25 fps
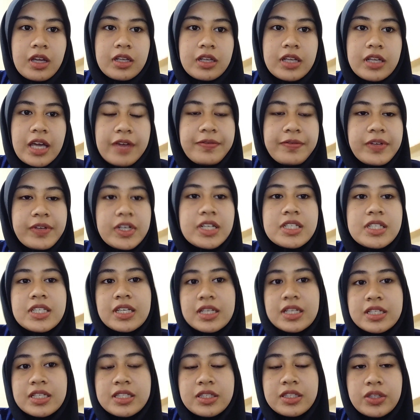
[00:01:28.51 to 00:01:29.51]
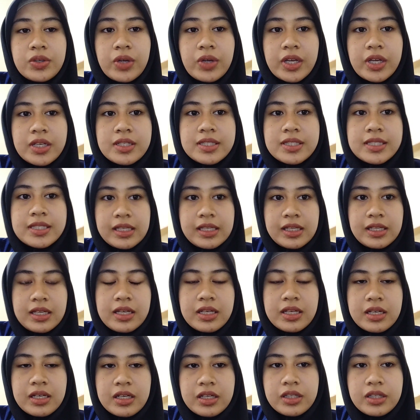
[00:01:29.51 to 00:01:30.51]
The evidence is you can
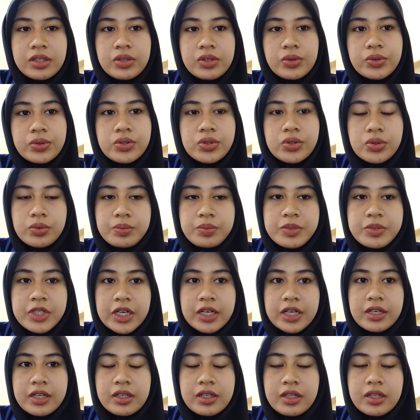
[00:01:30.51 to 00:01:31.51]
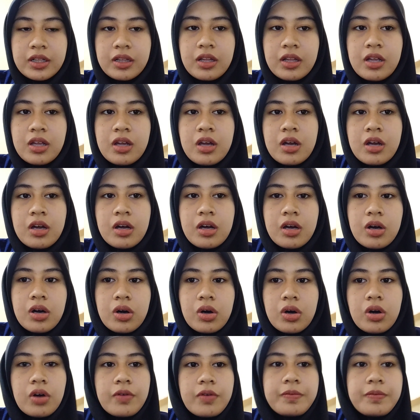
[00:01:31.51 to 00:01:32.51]
see in the YouTube channel
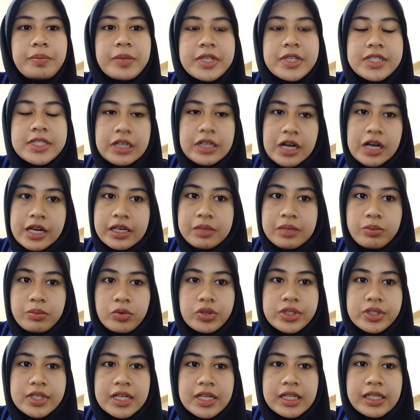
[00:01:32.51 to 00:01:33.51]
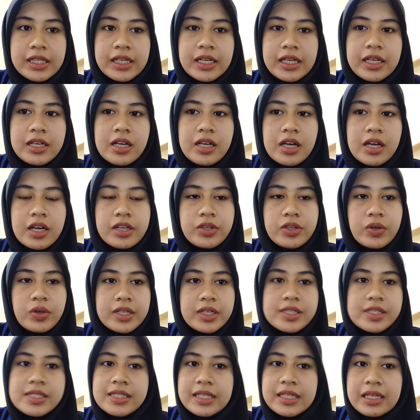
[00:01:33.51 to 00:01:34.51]
of Mr. Adi Mursalin. You
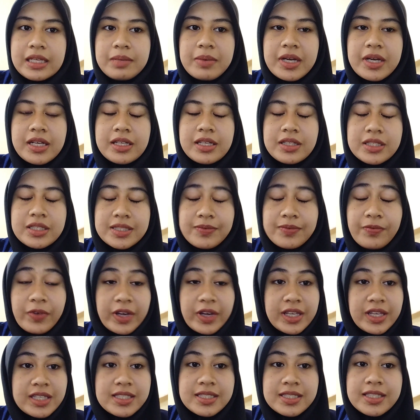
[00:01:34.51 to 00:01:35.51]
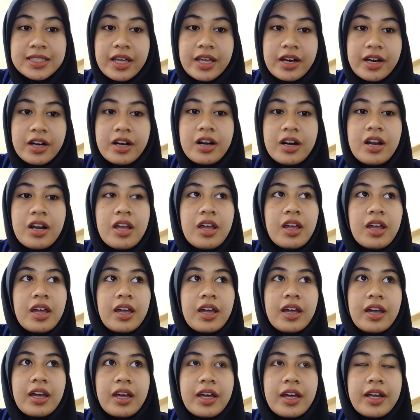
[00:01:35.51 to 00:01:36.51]
can see my face there,
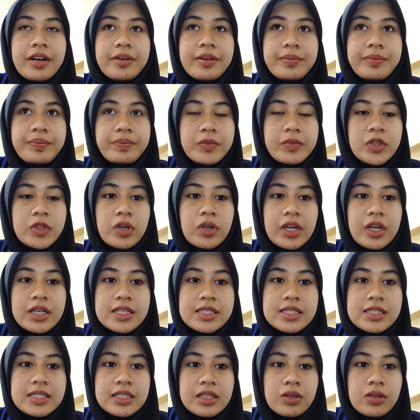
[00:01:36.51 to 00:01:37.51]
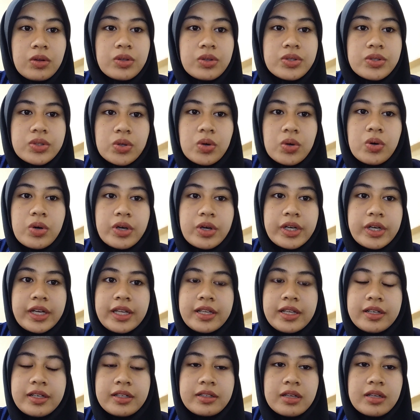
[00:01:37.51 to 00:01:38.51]
and you can see also
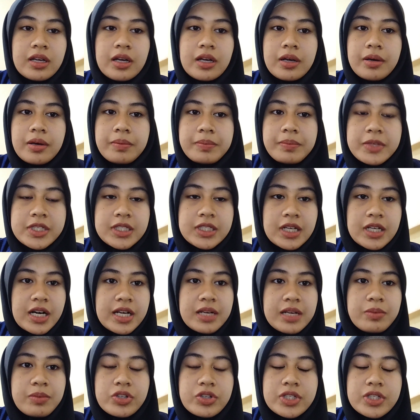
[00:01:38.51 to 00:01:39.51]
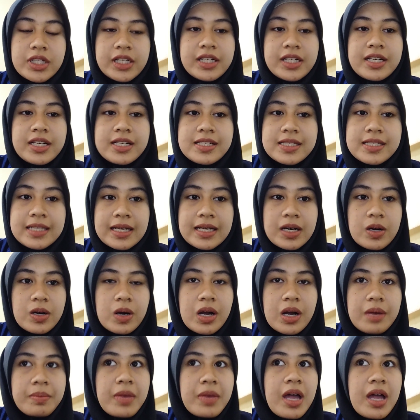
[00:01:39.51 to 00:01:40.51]
in Mr. Adi Mursalin
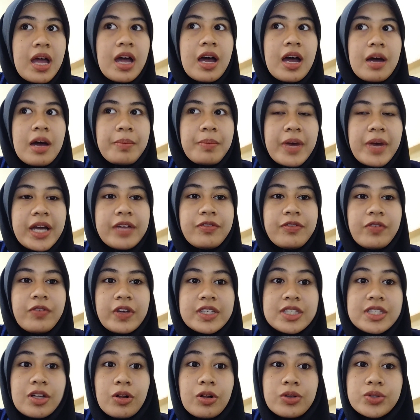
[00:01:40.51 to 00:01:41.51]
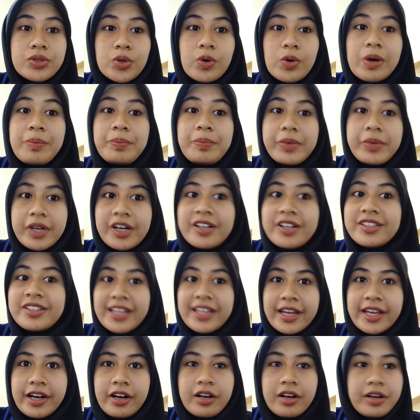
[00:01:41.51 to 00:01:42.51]
Instagram. My face also appeared
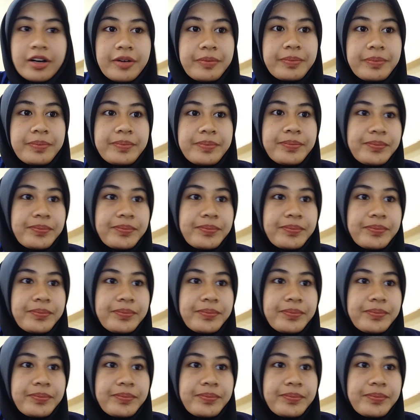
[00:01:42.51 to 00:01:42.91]
there.